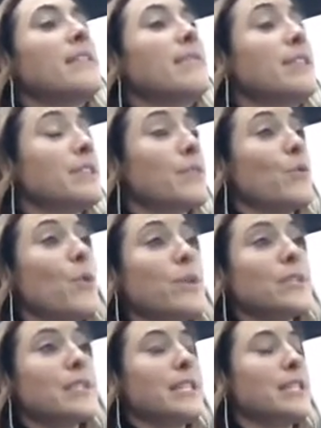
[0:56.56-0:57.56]
This, of
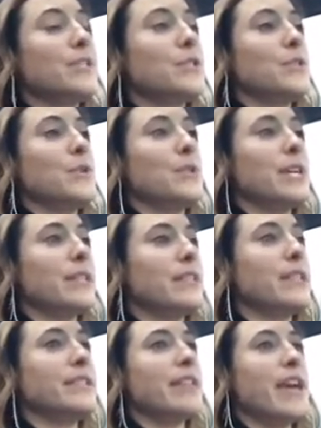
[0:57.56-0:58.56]
course, leads to the end
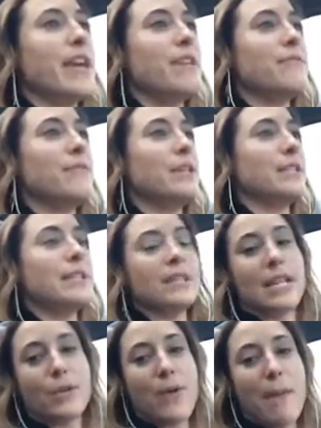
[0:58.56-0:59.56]
of the day feeling
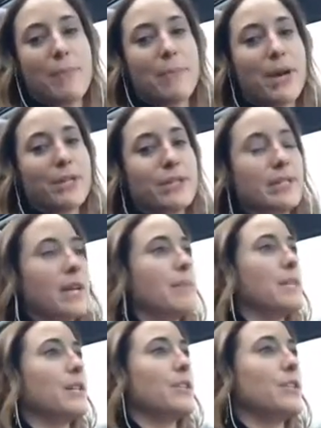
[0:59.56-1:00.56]
like crap about your day
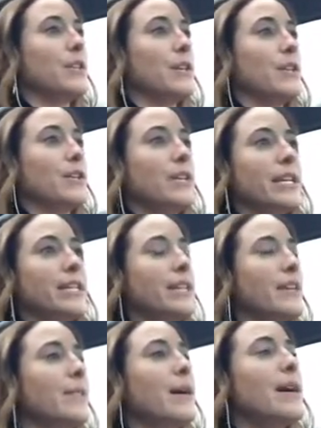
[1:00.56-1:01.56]
because you're like, you
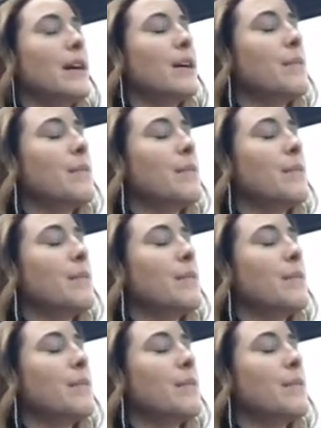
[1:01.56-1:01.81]
know what?